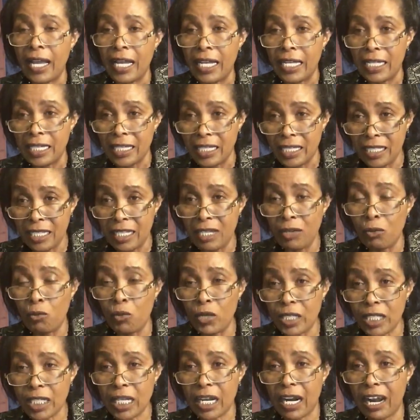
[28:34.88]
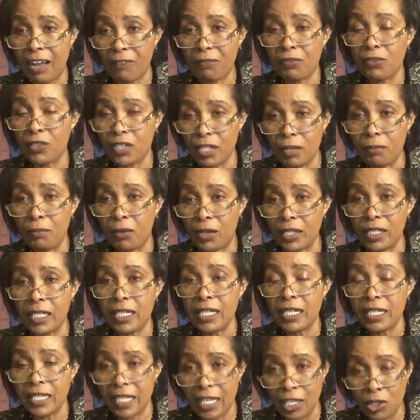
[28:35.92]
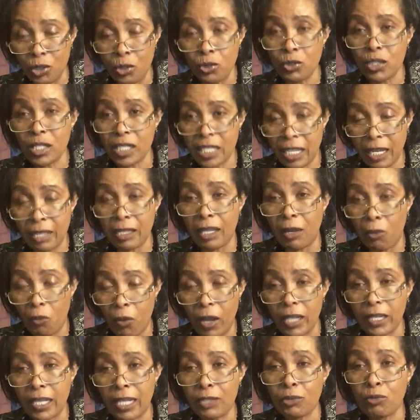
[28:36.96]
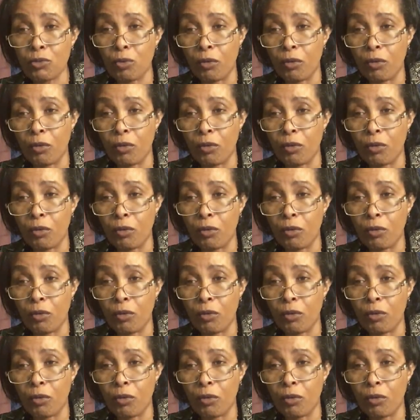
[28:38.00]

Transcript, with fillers: witchcraft, demon, they use the, the weather to,